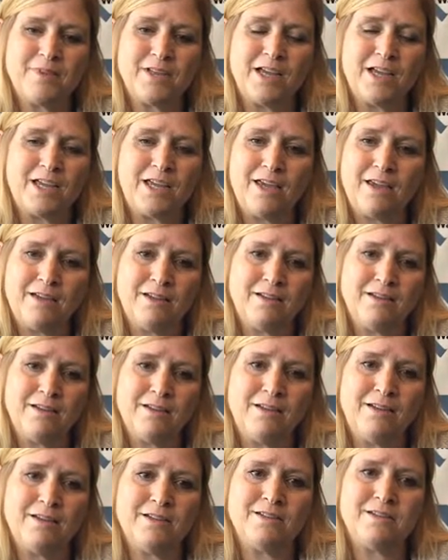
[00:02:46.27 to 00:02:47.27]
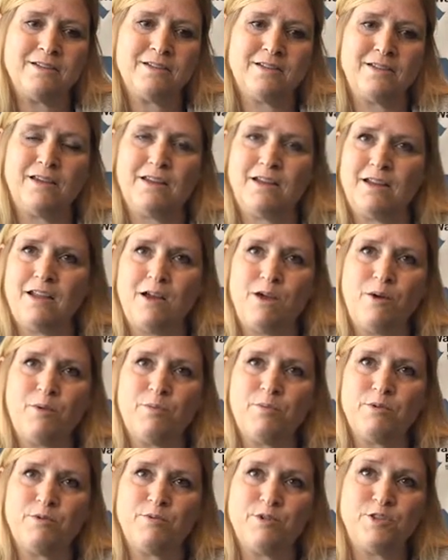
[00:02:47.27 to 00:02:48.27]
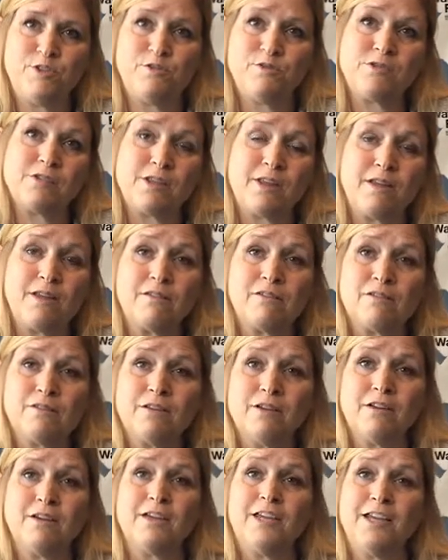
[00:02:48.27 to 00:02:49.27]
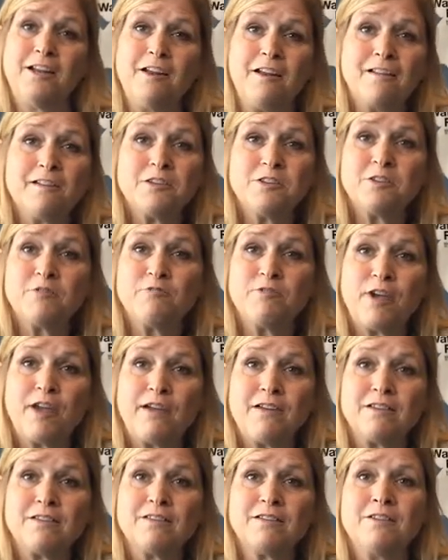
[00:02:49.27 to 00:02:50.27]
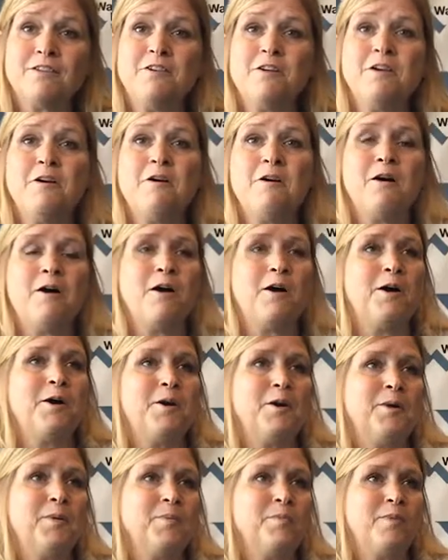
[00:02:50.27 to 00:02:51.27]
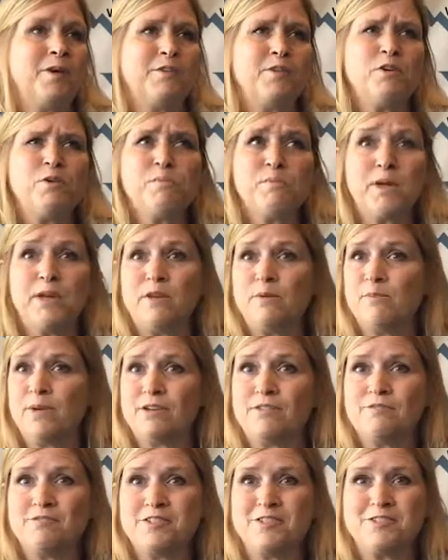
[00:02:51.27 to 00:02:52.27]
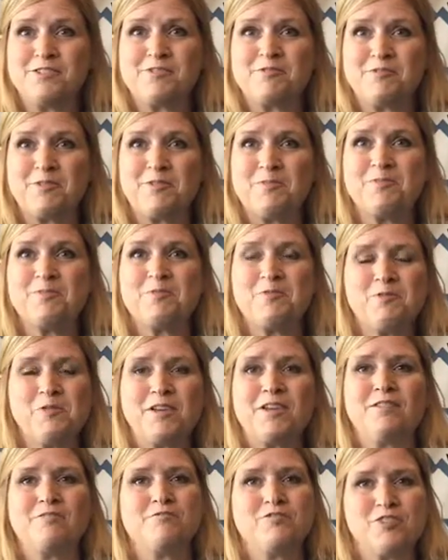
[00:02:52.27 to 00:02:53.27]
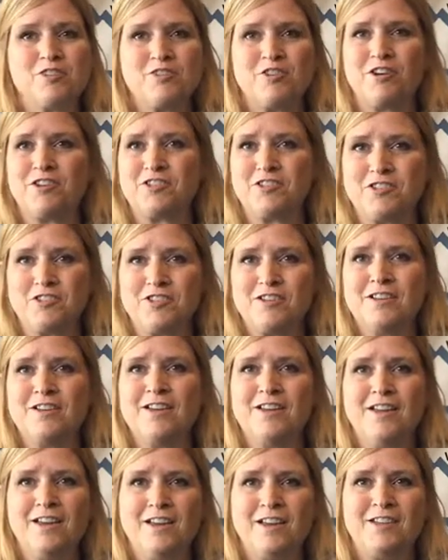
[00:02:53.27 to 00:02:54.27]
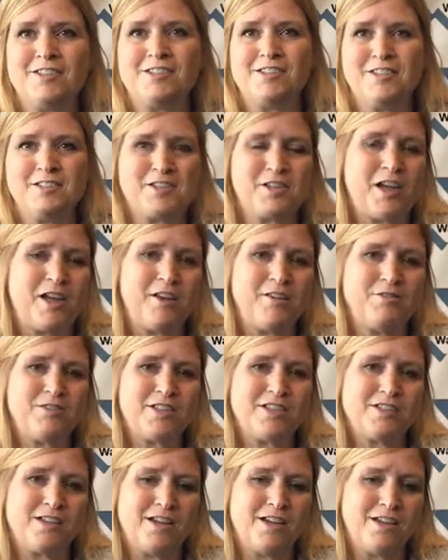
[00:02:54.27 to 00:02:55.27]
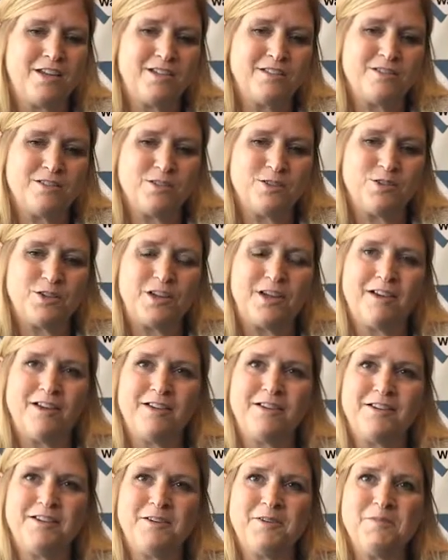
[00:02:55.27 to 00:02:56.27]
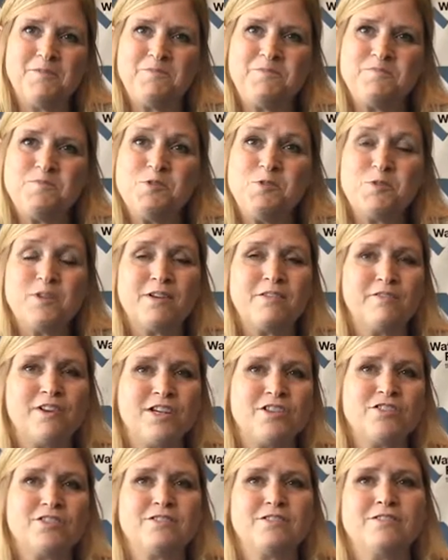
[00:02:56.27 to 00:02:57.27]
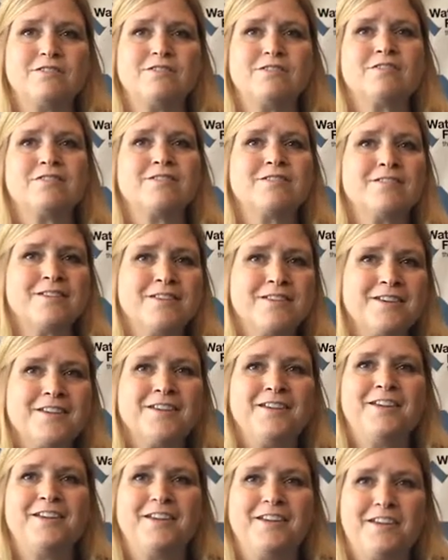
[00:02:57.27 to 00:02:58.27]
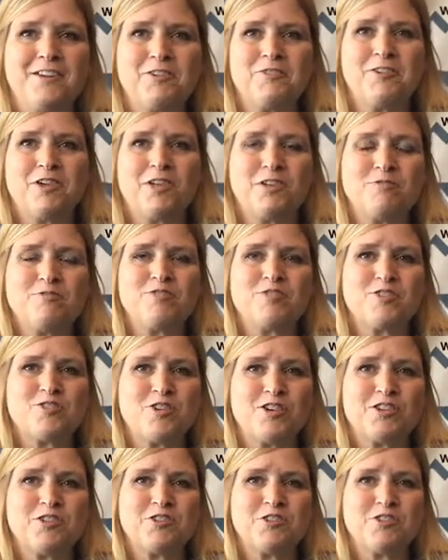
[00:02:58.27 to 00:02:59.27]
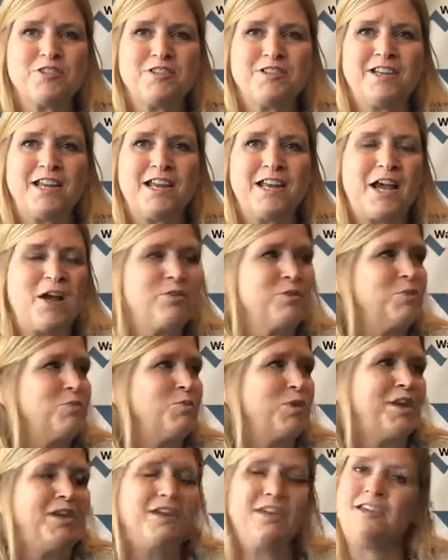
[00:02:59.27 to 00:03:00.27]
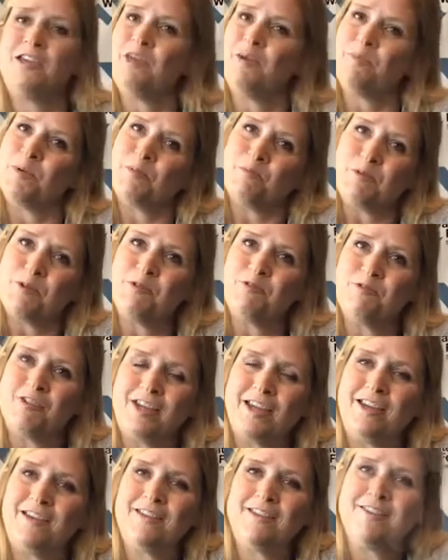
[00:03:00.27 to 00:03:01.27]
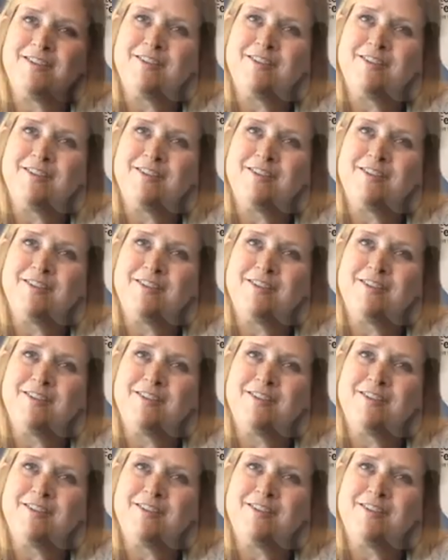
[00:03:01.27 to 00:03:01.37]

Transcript: Again, it can help reduce that heat island effect. There are many benefits from green infrastructure. It's kind of exciting to look at new innovations in green infrastructure and how can we keep improving